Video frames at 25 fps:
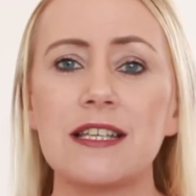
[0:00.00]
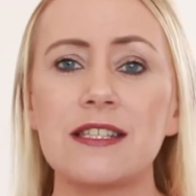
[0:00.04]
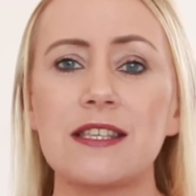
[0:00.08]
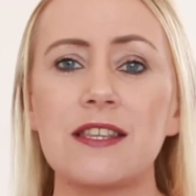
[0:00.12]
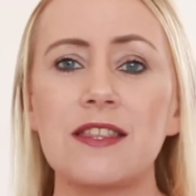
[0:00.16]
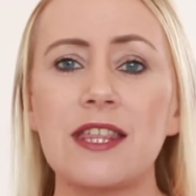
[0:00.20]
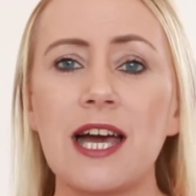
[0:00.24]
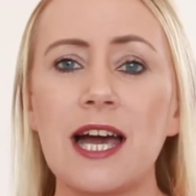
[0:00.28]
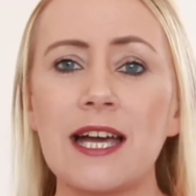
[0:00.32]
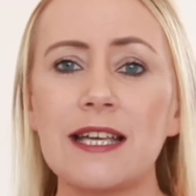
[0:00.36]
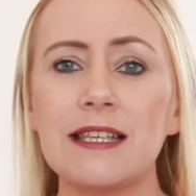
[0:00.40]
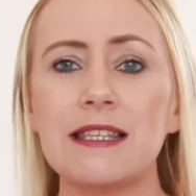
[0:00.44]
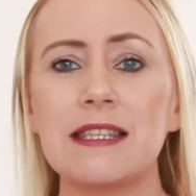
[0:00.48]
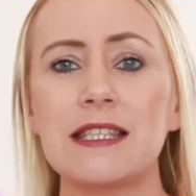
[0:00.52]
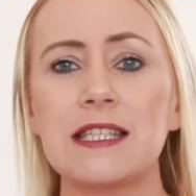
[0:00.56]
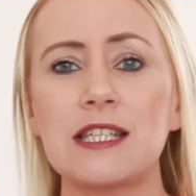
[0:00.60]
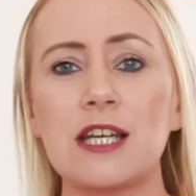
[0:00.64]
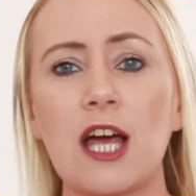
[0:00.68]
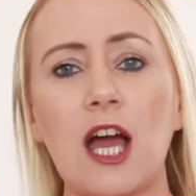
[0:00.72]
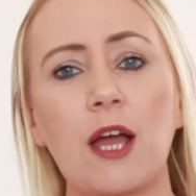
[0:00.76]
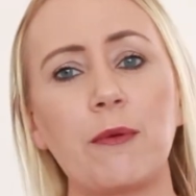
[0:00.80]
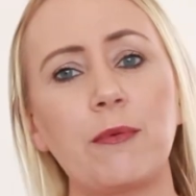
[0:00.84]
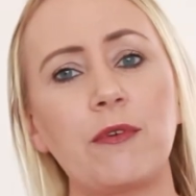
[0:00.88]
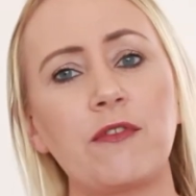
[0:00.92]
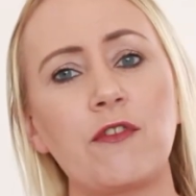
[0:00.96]
So that is the
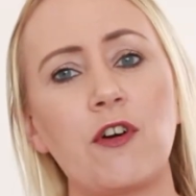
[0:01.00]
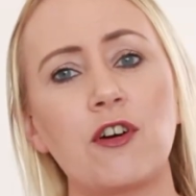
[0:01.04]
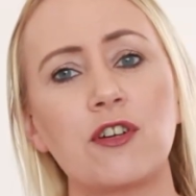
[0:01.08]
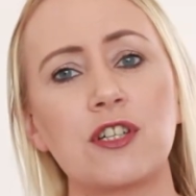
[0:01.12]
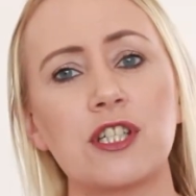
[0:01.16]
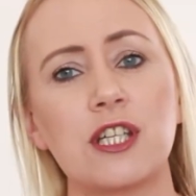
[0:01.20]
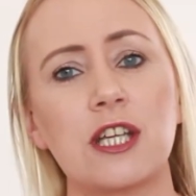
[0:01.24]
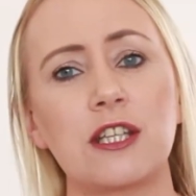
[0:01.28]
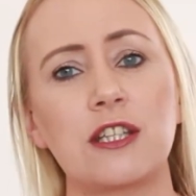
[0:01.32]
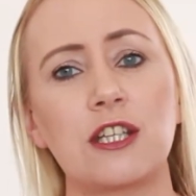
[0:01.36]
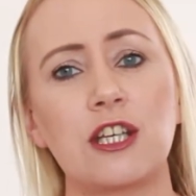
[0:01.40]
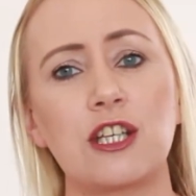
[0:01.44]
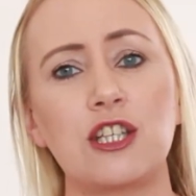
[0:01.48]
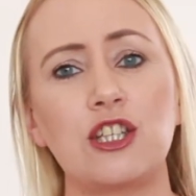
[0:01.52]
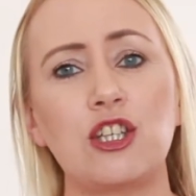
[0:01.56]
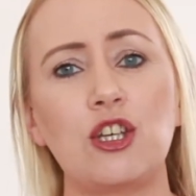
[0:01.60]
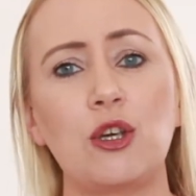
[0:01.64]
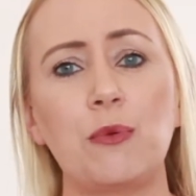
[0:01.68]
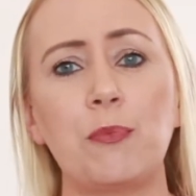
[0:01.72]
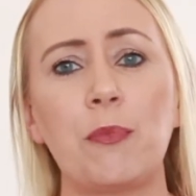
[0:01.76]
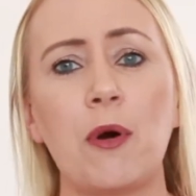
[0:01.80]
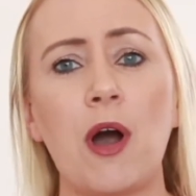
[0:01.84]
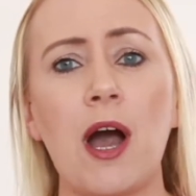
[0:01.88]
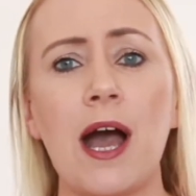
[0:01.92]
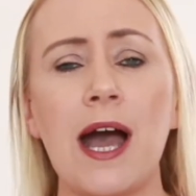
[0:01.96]
type of content that
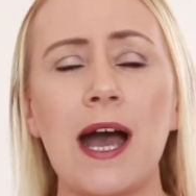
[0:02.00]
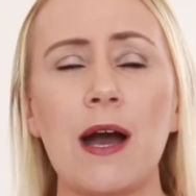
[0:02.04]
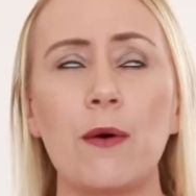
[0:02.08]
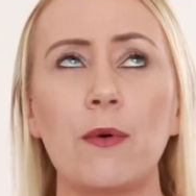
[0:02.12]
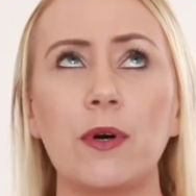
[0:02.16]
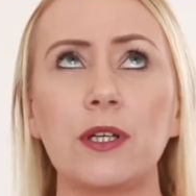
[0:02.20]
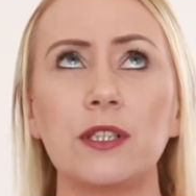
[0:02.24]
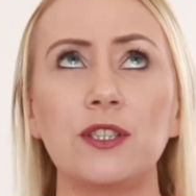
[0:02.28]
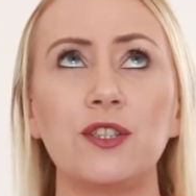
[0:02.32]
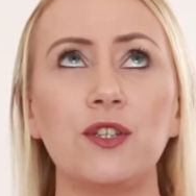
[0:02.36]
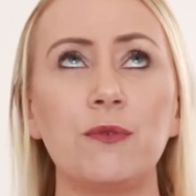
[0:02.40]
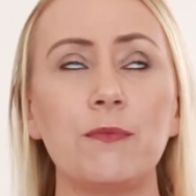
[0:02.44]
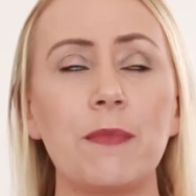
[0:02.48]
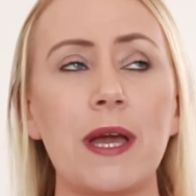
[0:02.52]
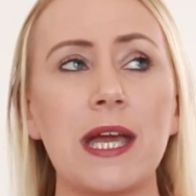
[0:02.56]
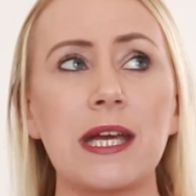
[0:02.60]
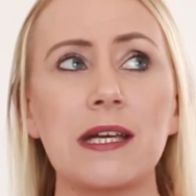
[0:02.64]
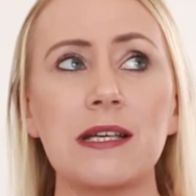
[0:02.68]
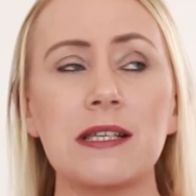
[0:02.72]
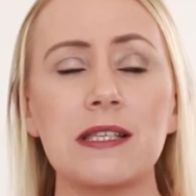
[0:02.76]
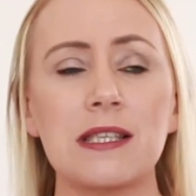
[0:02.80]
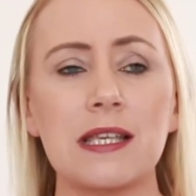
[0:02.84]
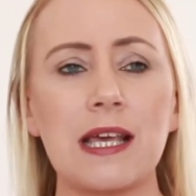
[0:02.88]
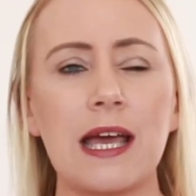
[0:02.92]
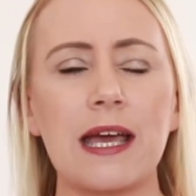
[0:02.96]
you put out. And you
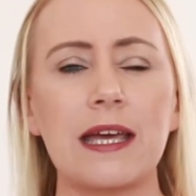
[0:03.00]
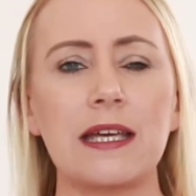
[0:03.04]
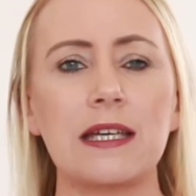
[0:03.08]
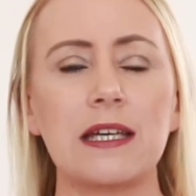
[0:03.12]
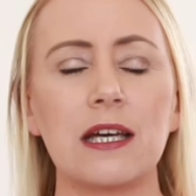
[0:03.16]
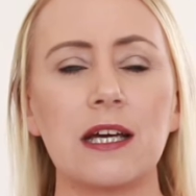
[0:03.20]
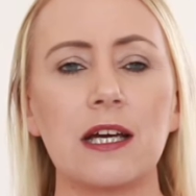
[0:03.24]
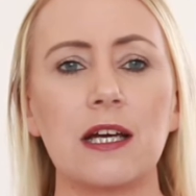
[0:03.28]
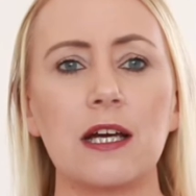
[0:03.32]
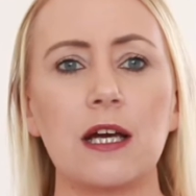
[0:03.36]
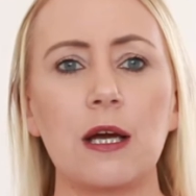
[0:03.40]
may say,